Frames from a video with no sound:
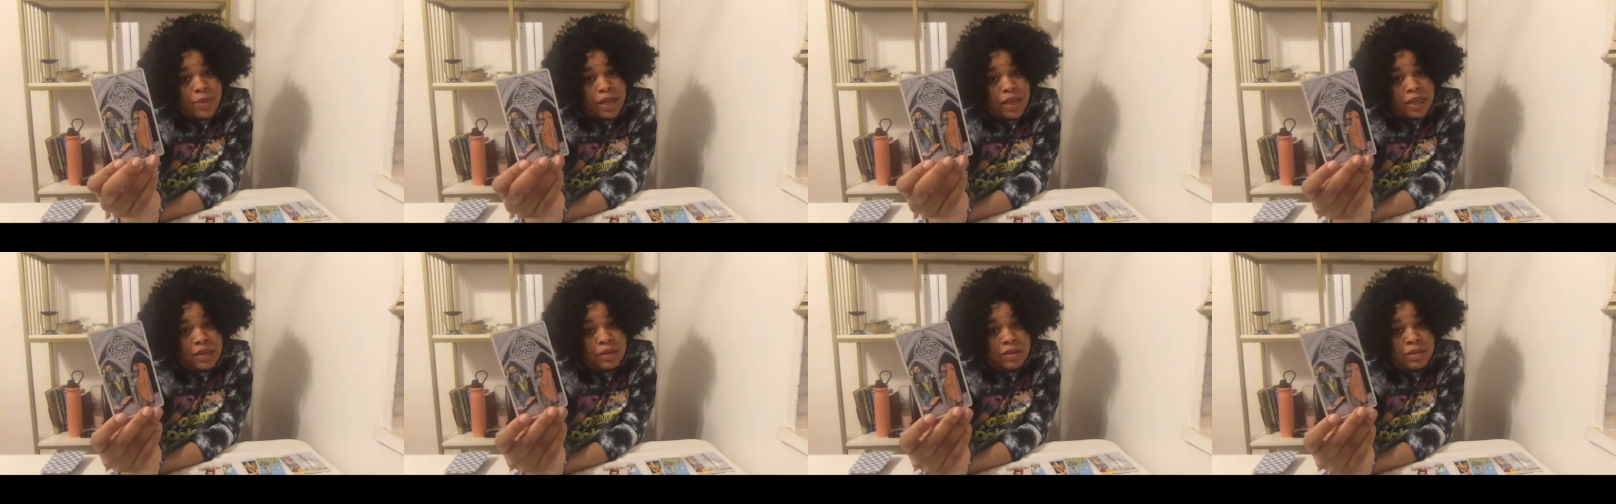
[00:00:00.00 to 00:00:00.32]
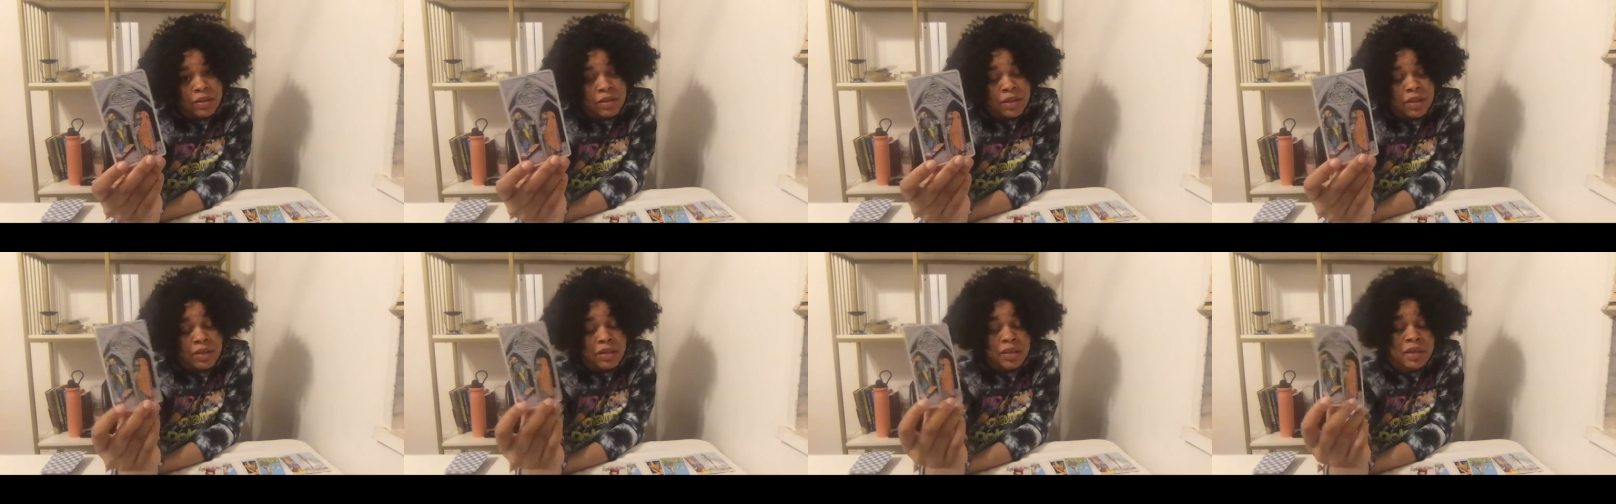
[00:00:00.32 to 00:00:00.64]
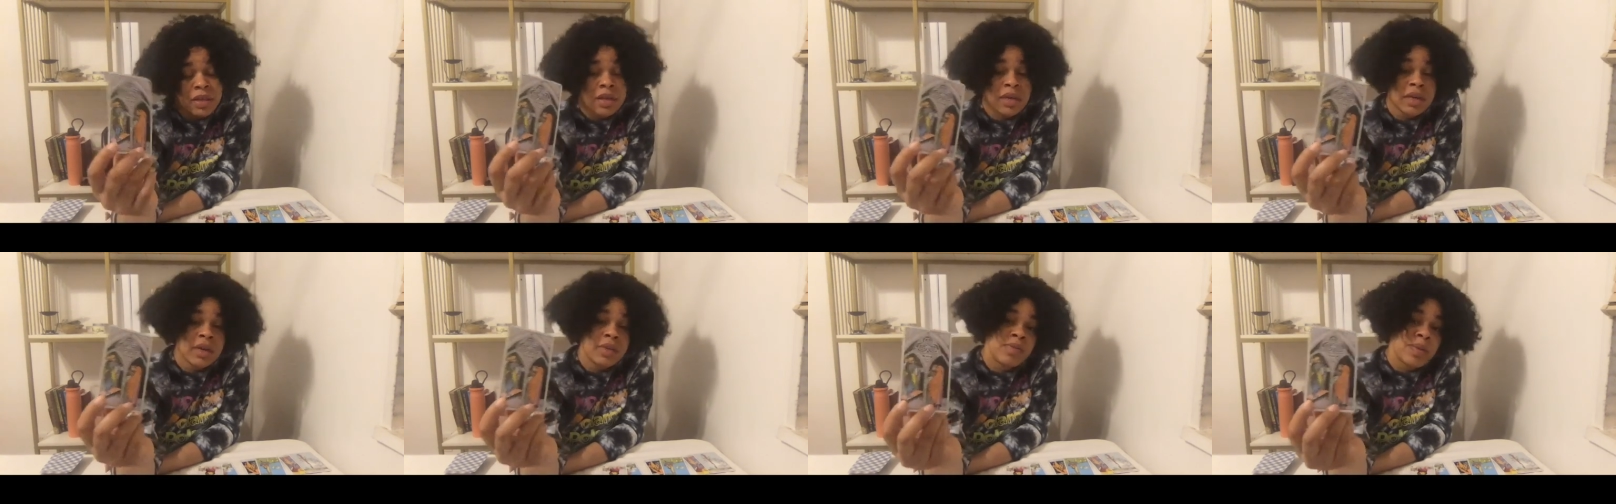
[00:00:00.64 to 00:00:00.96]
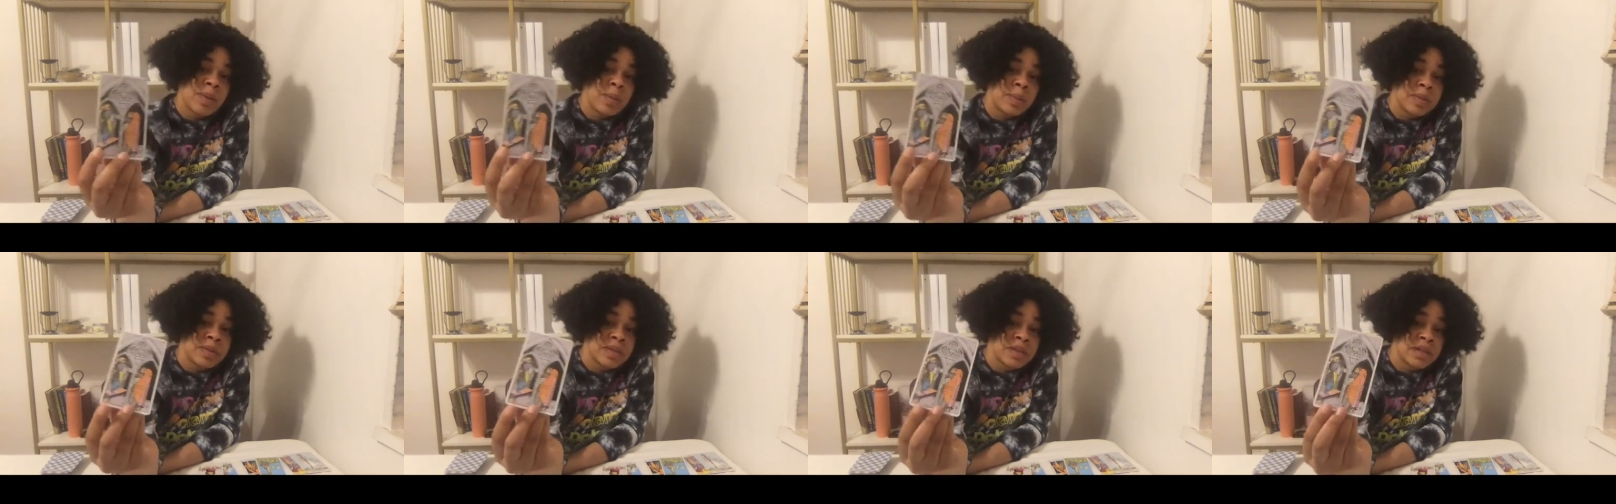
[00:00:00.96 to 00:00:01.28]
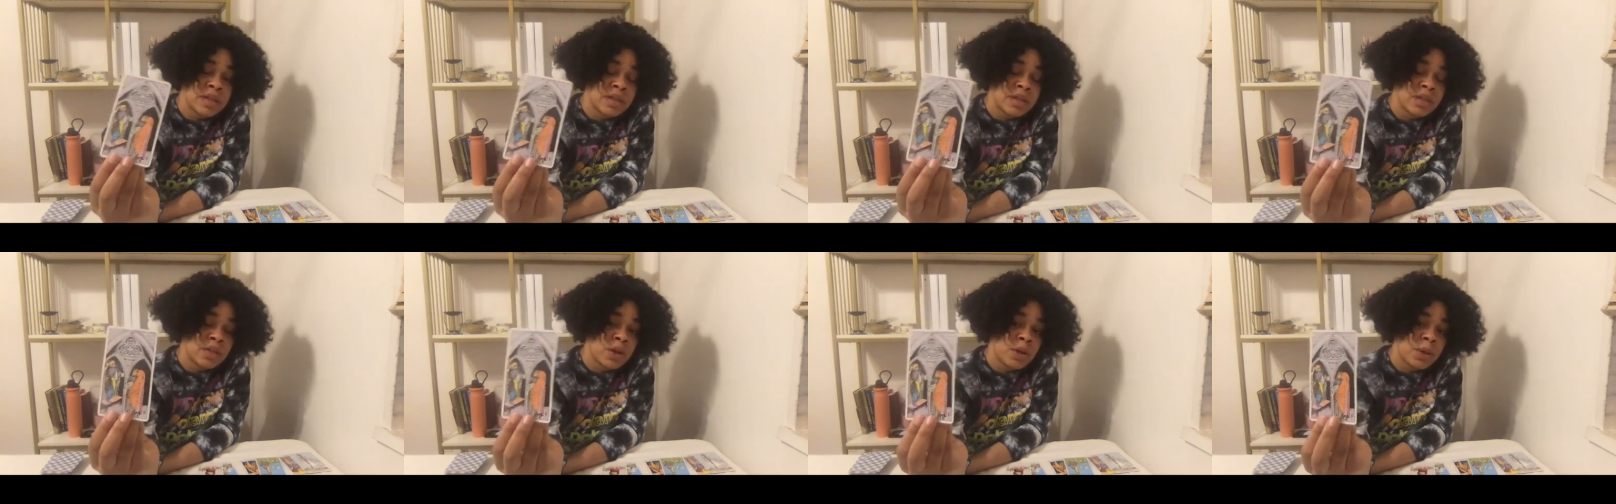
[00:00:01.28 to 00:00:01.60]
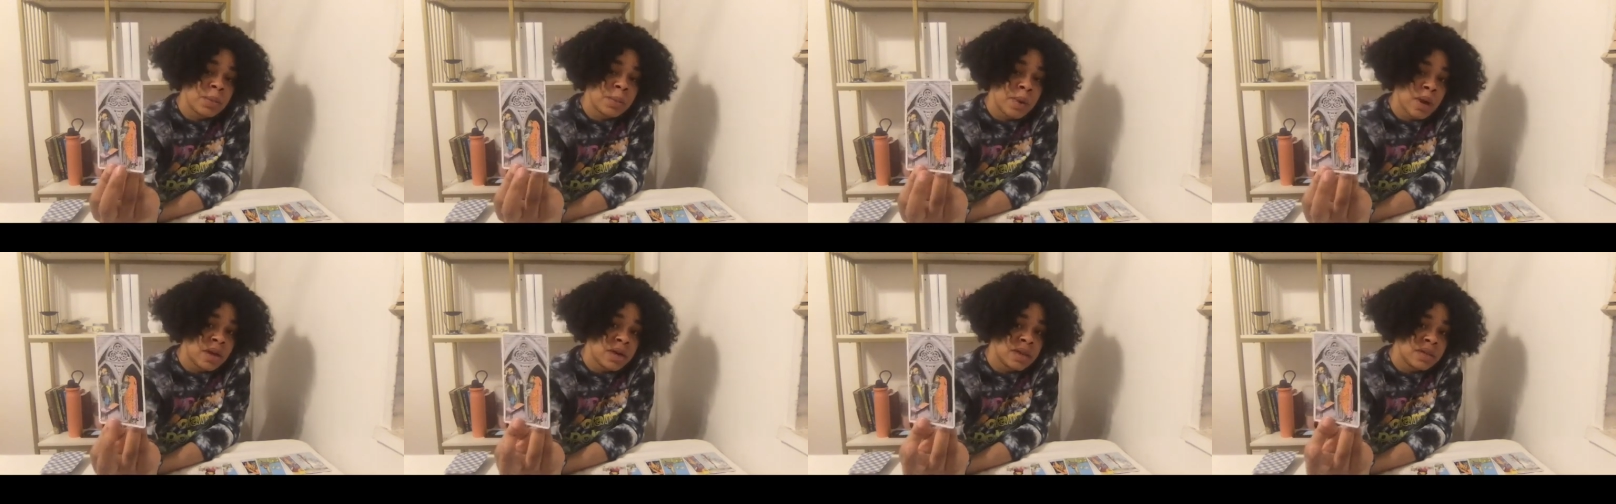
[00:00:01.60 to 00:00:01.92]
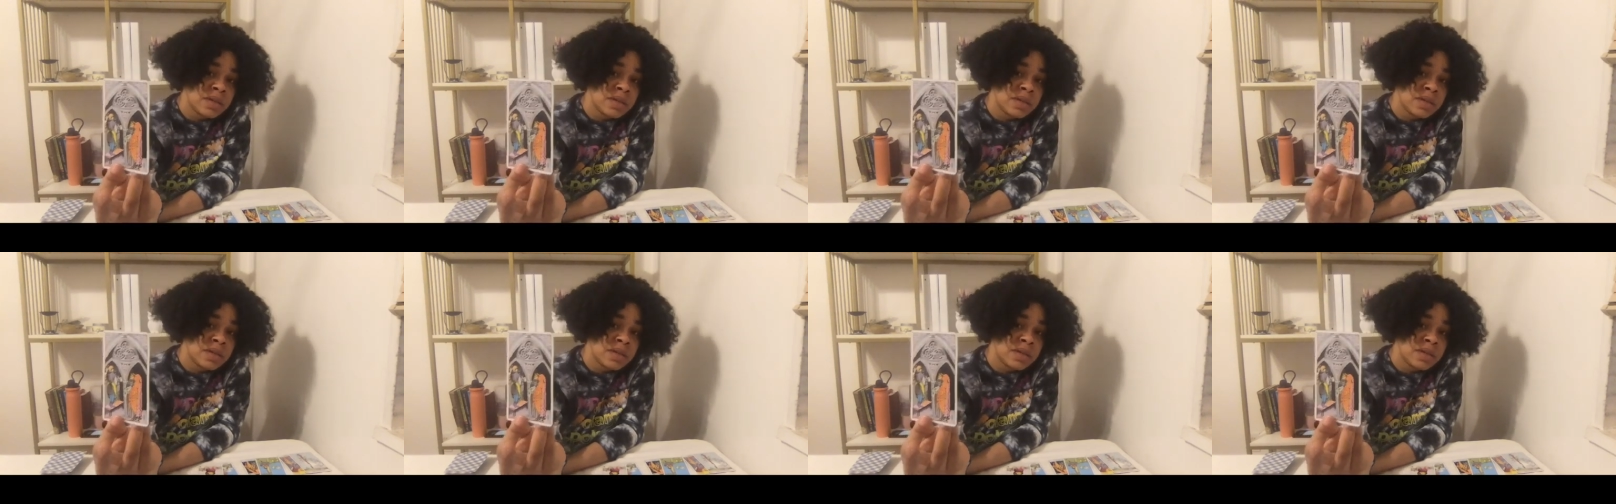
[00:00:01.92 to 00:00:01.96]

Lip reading: So this could represent a third-party